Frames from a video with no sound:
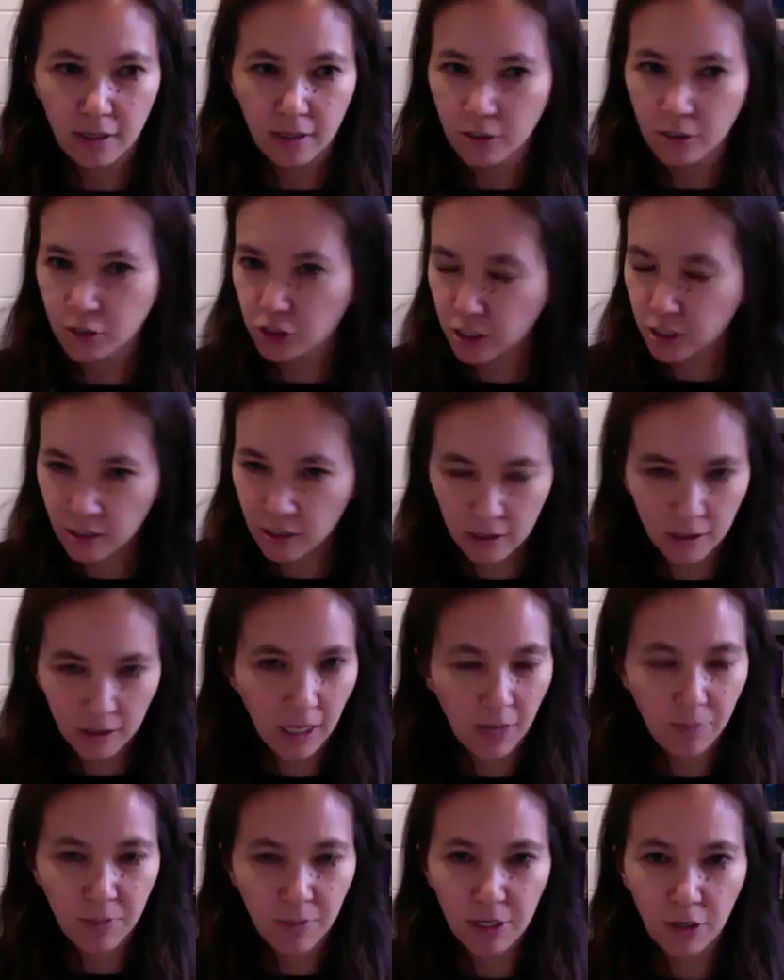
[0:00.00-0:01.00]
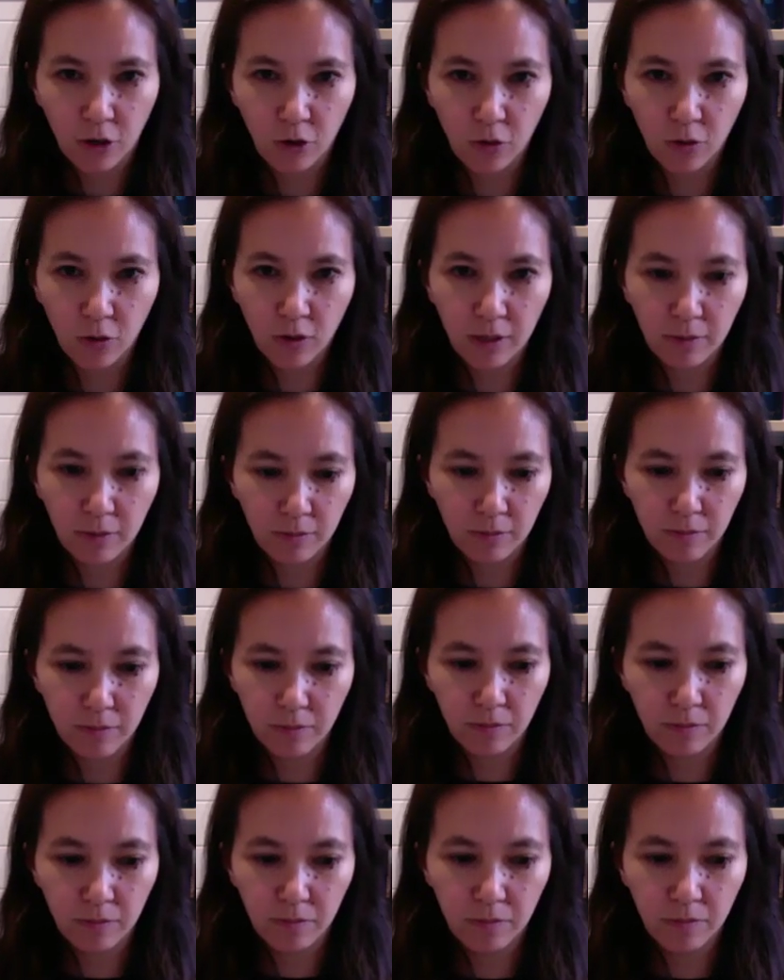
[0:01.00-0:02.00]
Just let me know, and
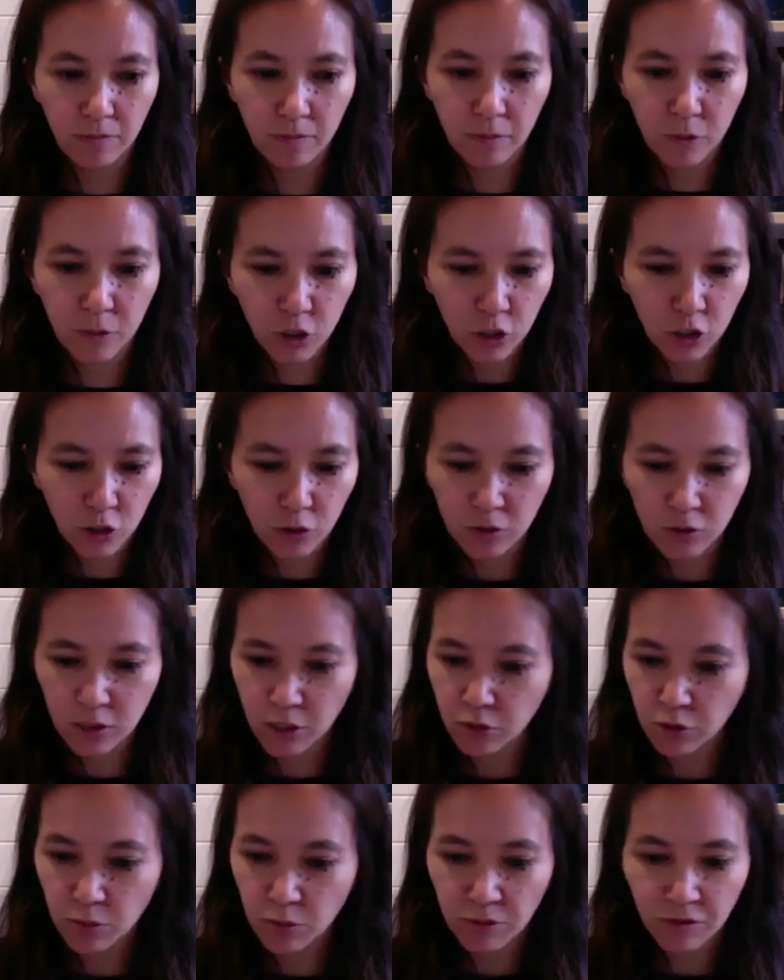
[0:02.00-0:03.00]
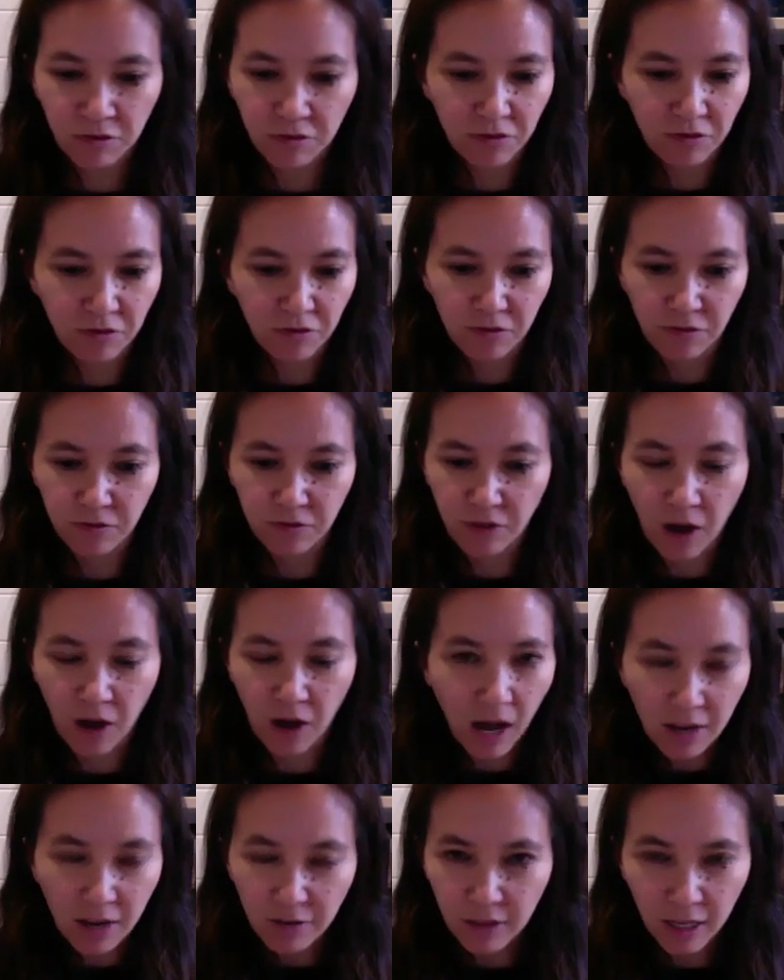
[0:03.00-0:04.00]
choose a group of
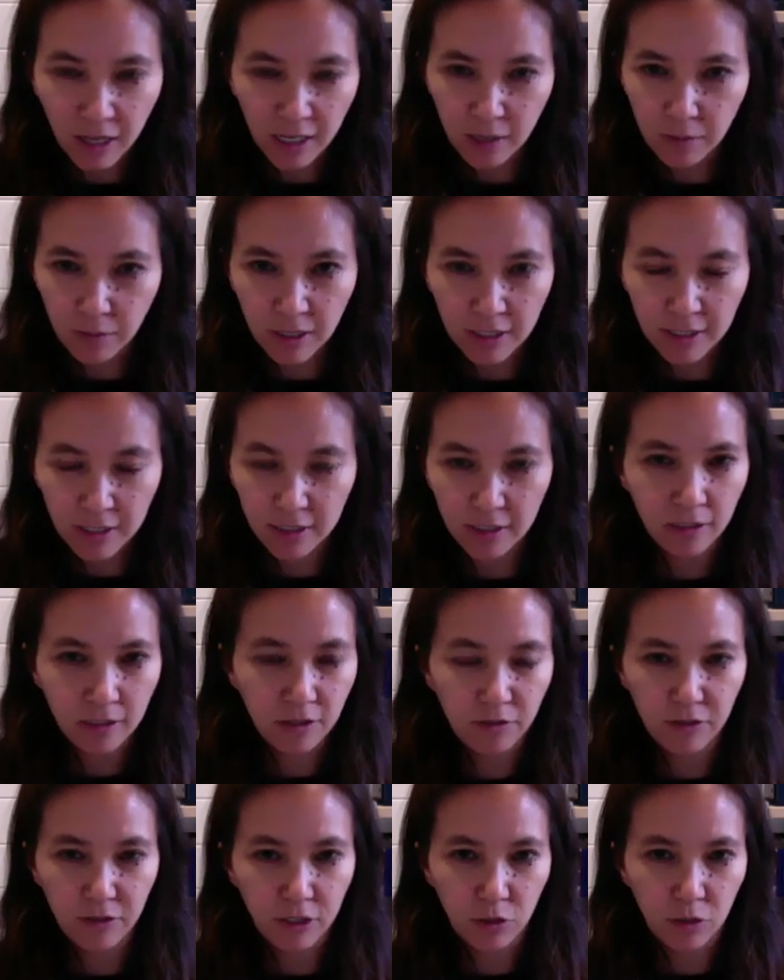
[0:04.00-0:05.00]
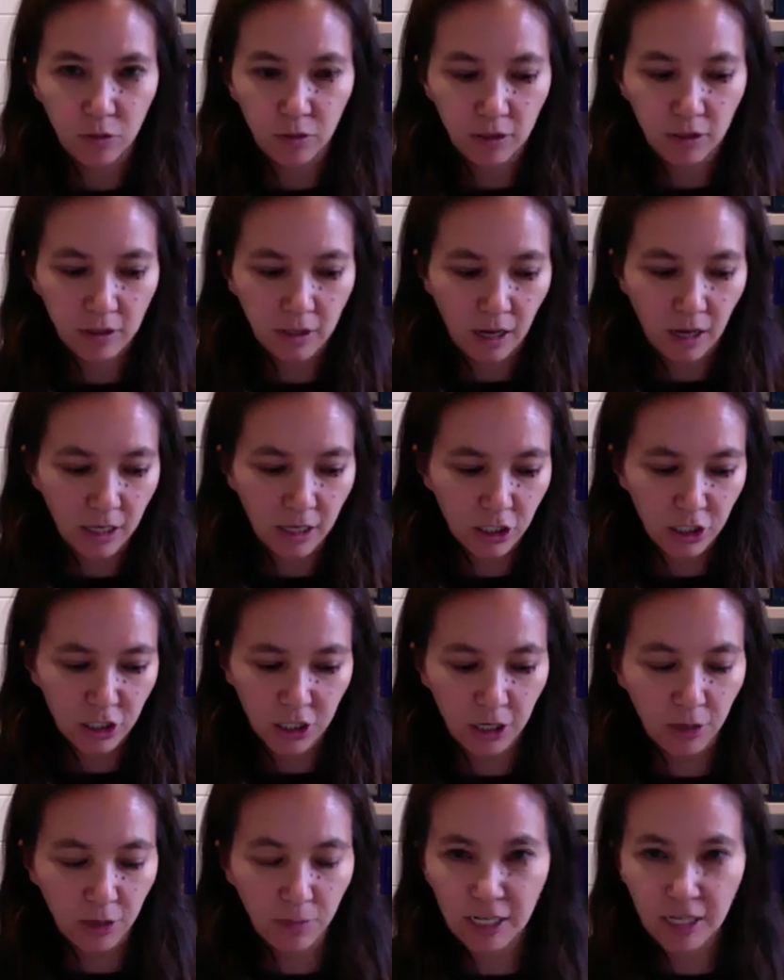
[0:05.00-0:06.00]
5 like-minded individuals. I
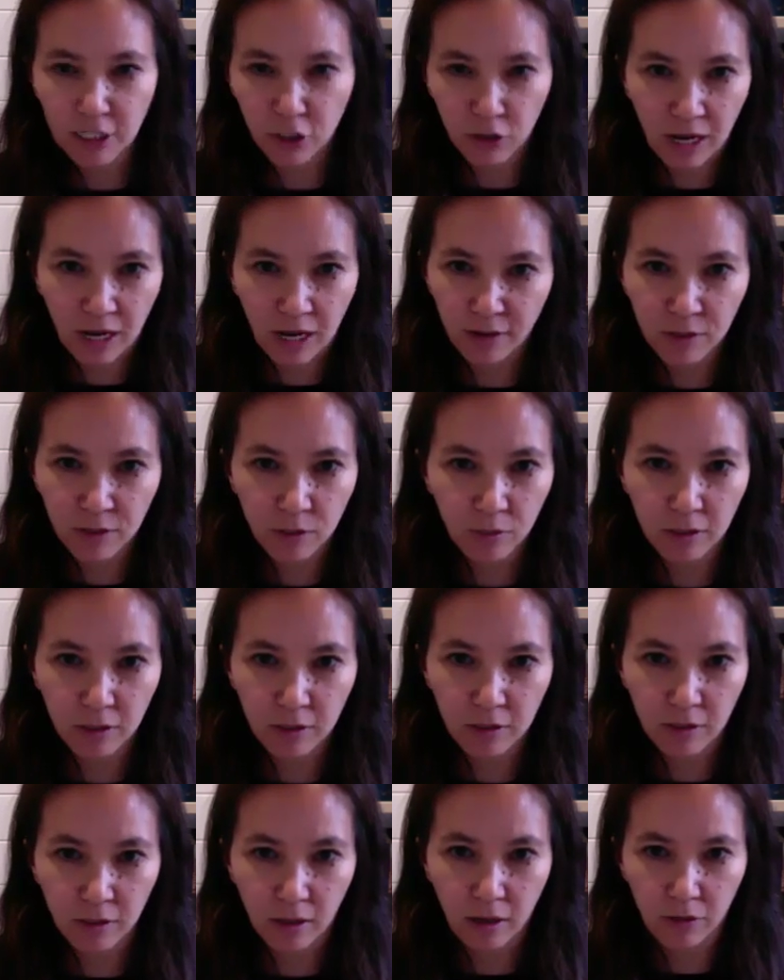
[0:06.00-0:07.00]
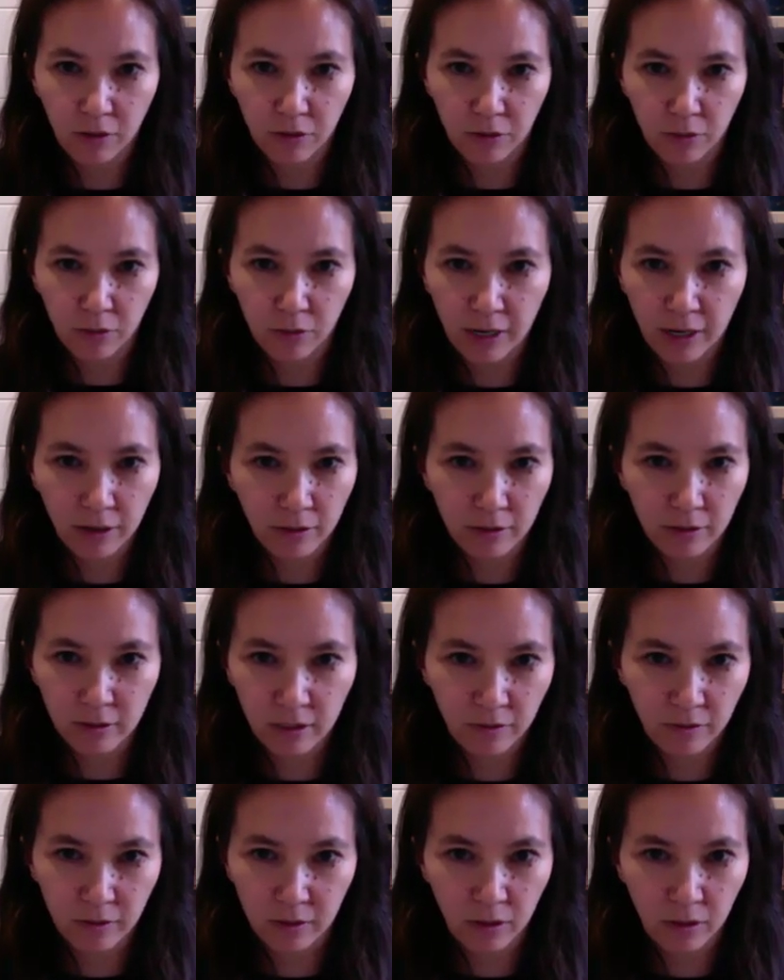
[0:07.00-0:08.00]
share my drafts with other writers,
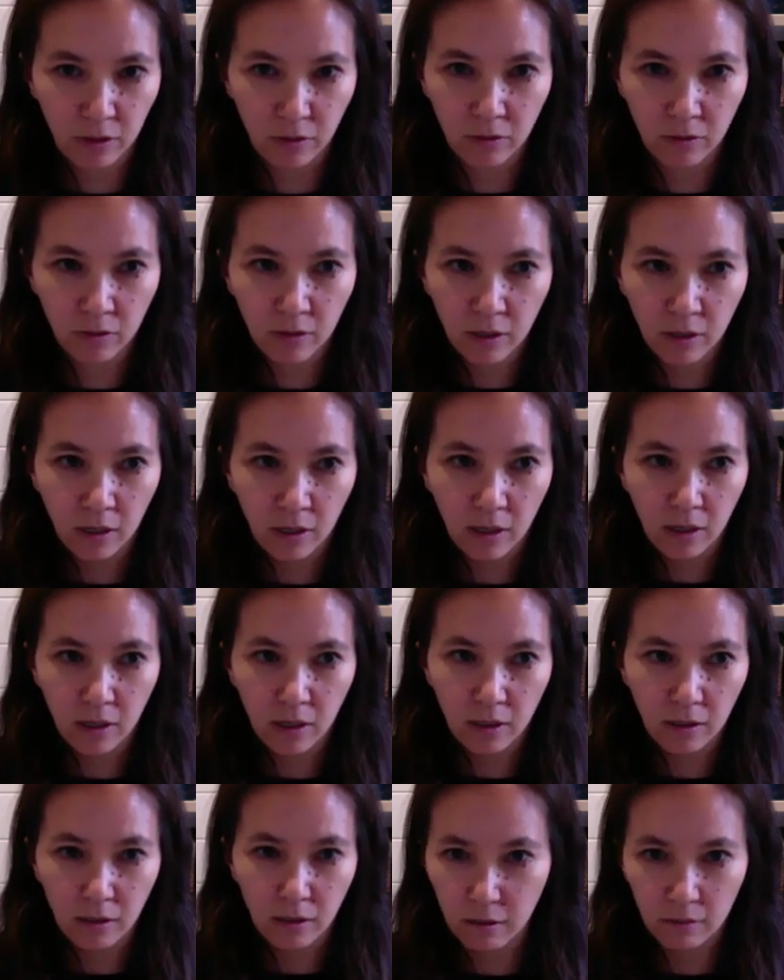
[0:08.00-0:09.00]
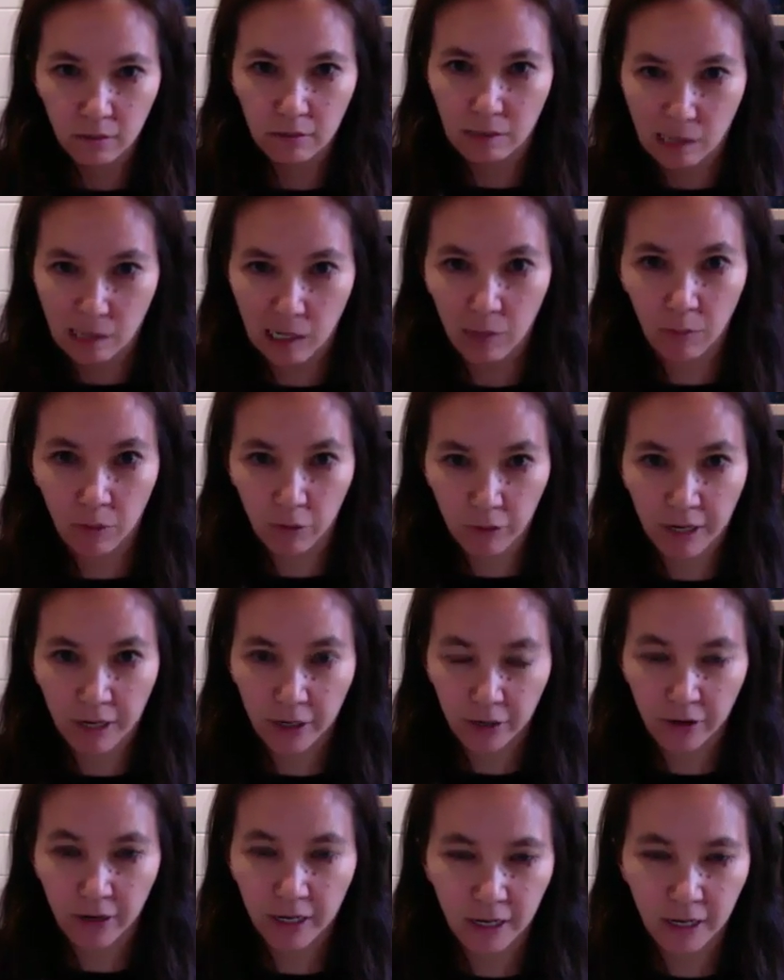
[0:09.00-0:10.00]
even though I'm a
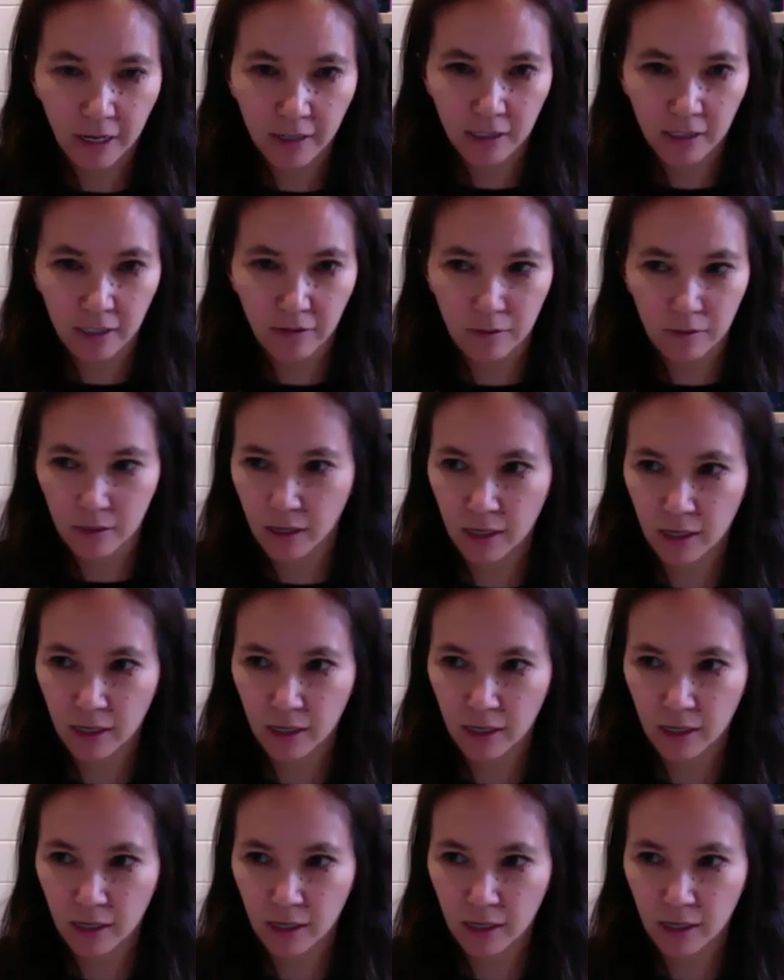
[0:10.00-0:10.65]
writer, I guess. Even